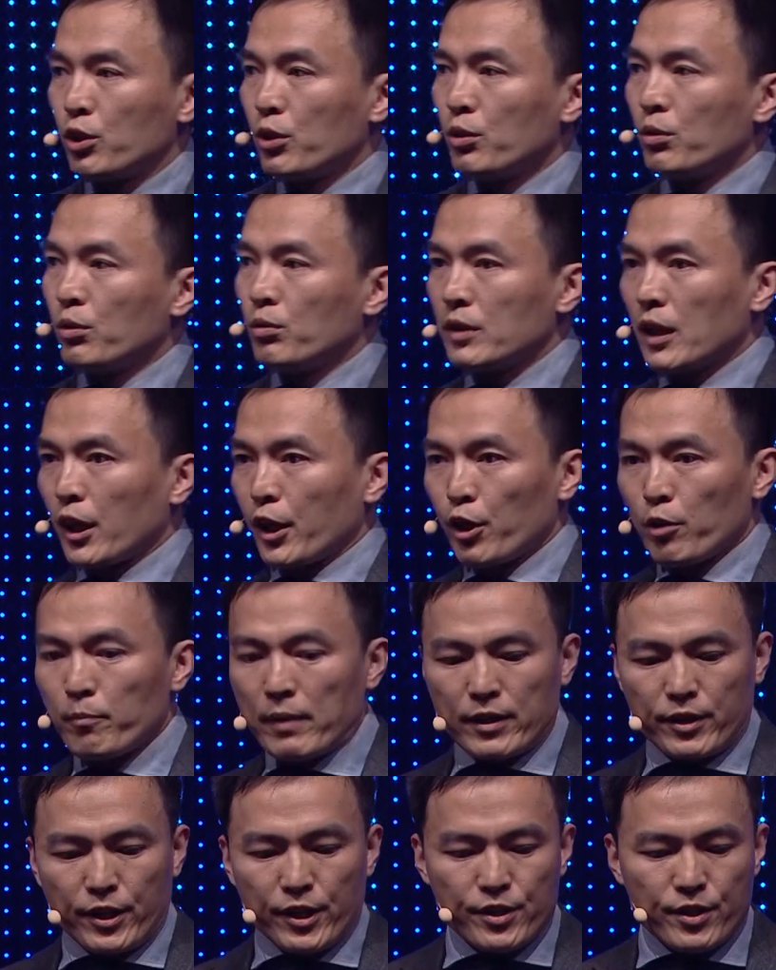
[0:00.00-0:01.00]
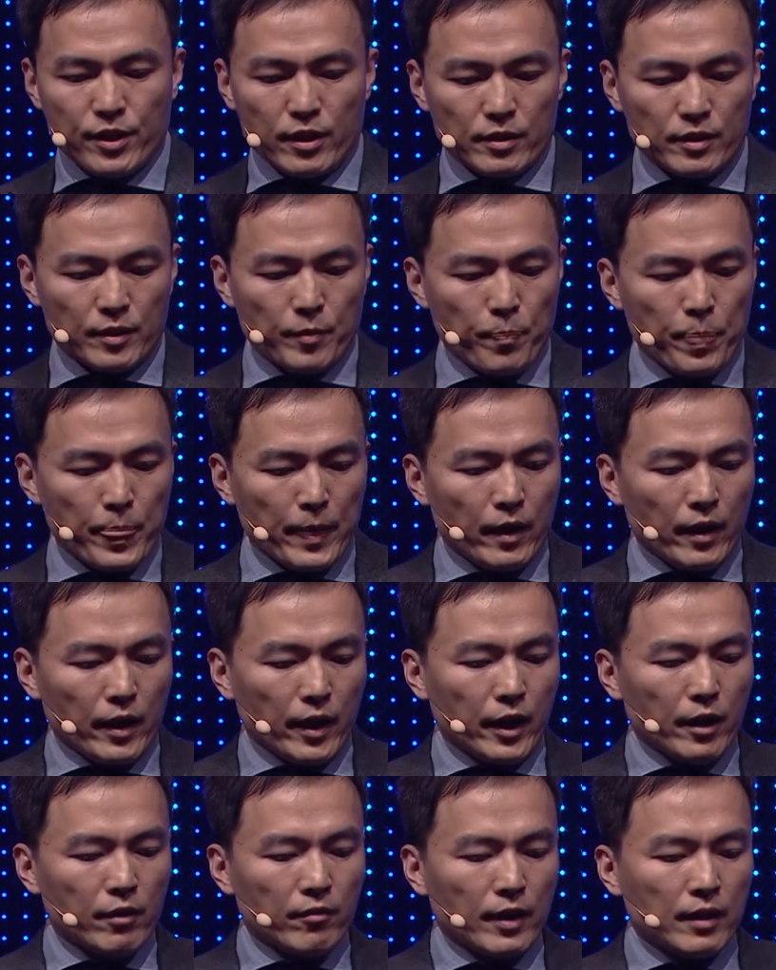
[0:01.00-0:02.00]
to the human teachers.
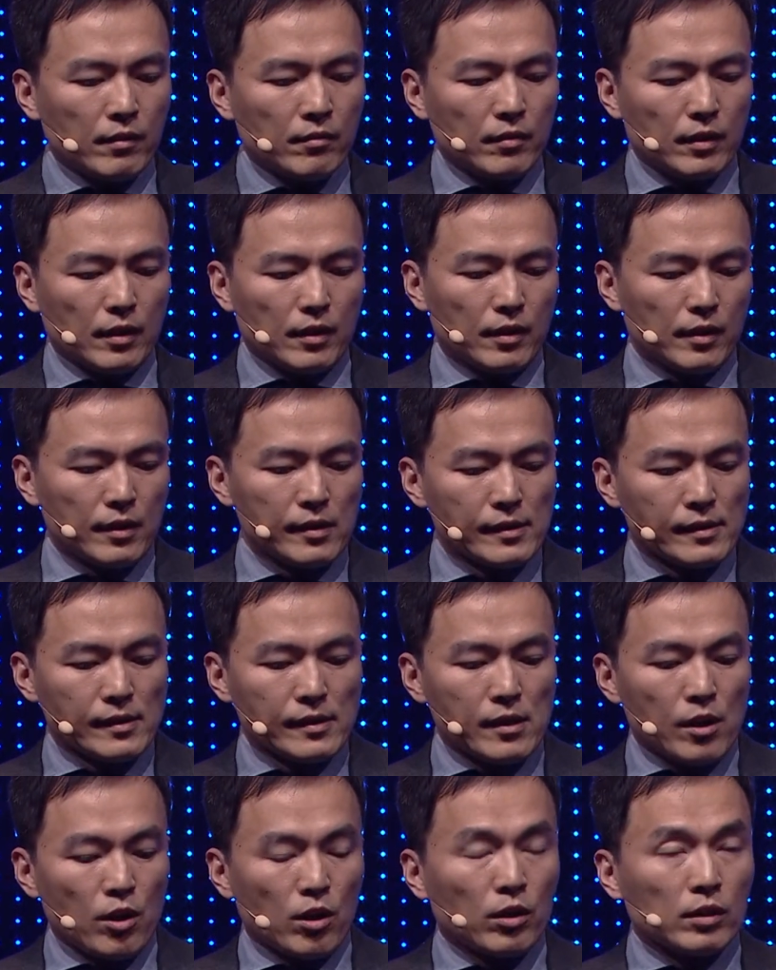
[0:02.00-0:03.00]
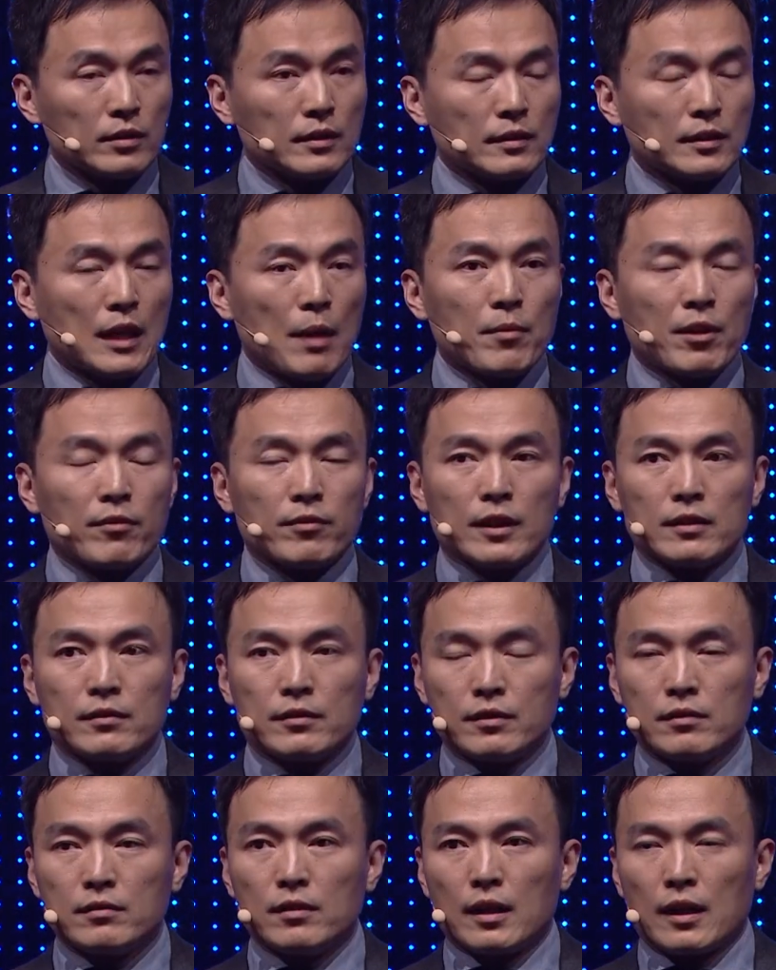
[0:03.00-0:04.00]
Even some of the,
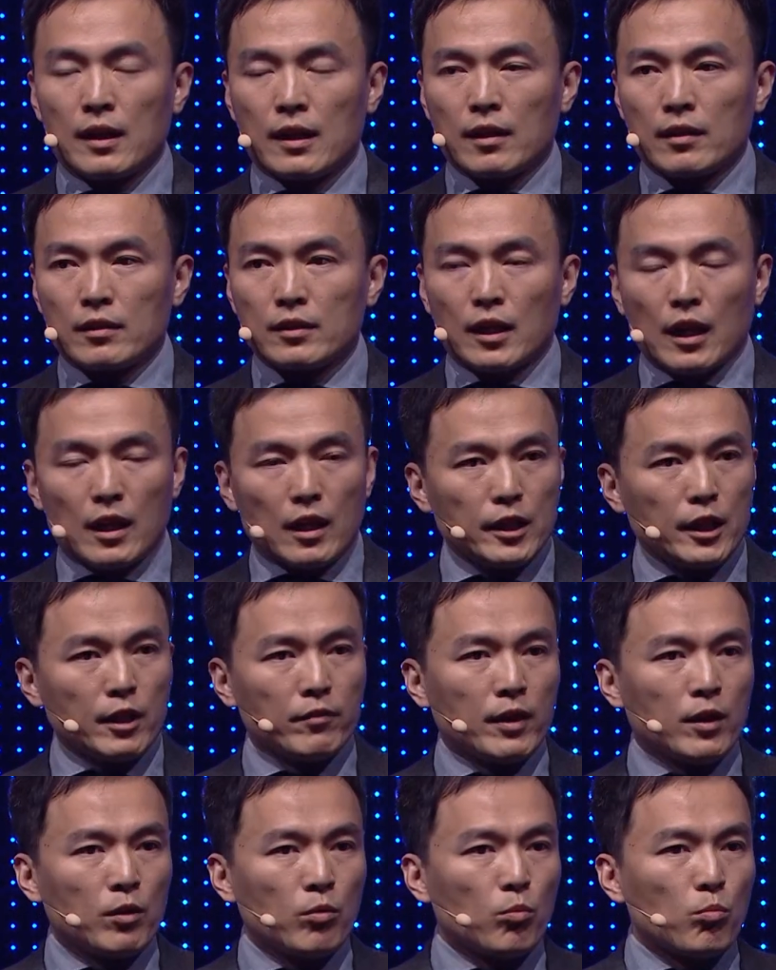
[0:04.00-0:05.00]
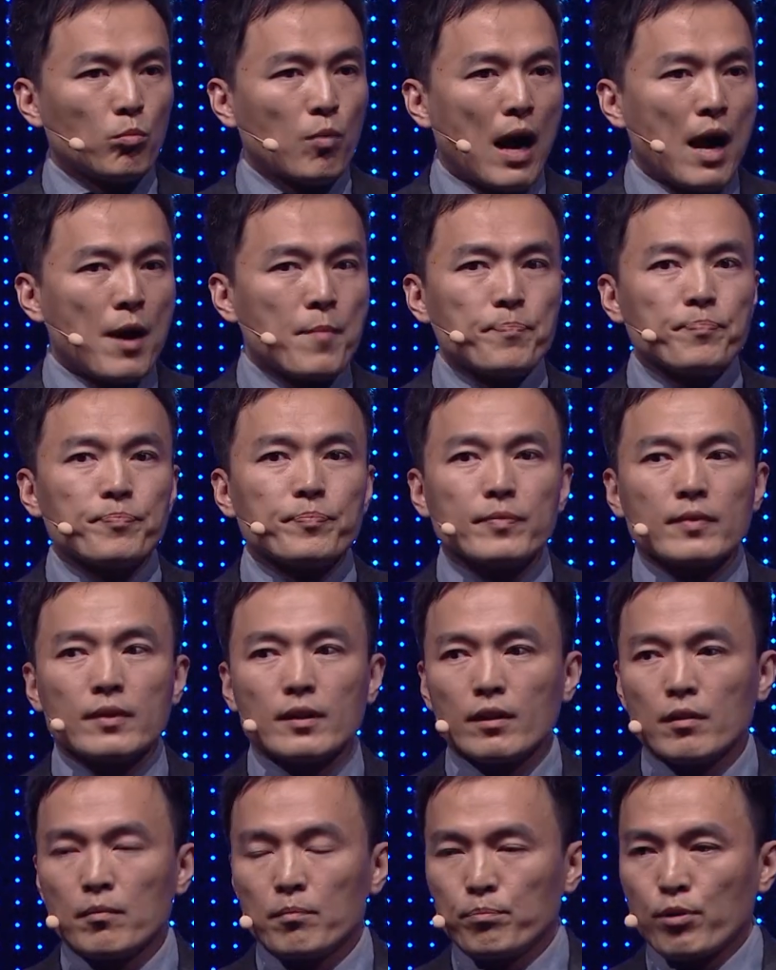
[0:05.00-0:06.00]
uh, even one
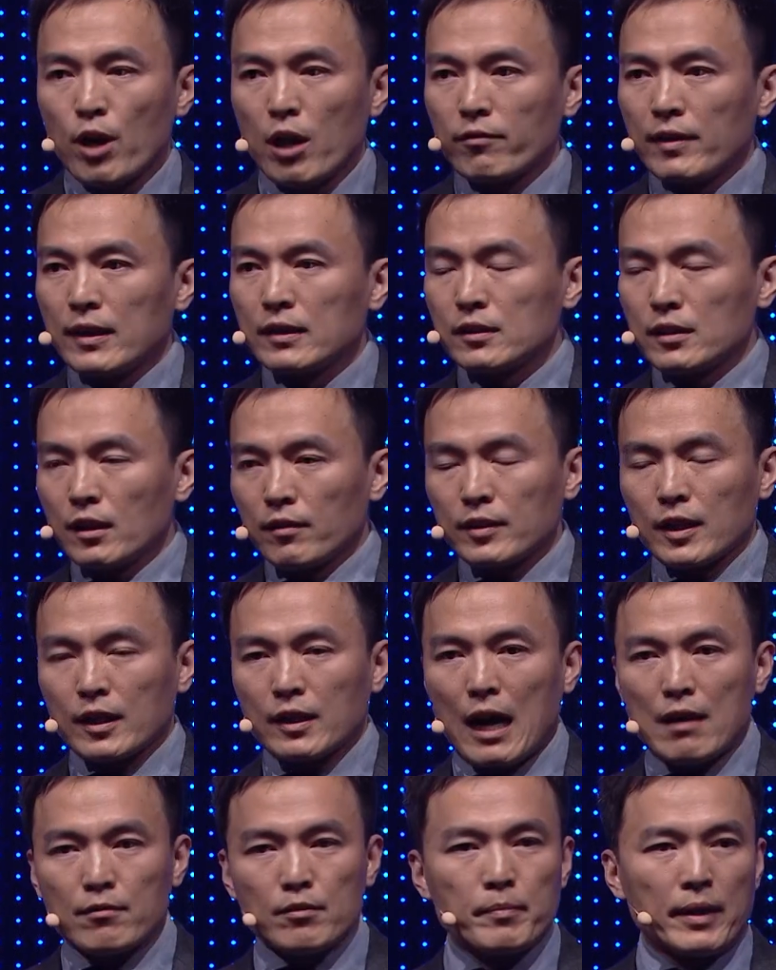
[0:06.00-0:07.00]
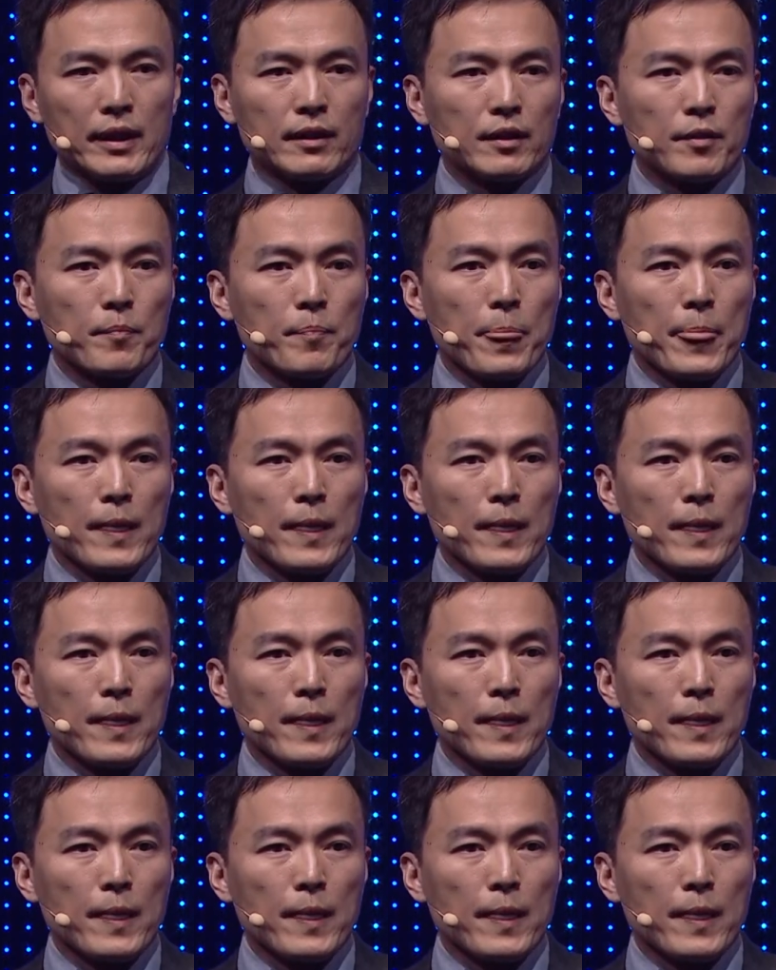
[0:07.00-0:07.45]
province of the government,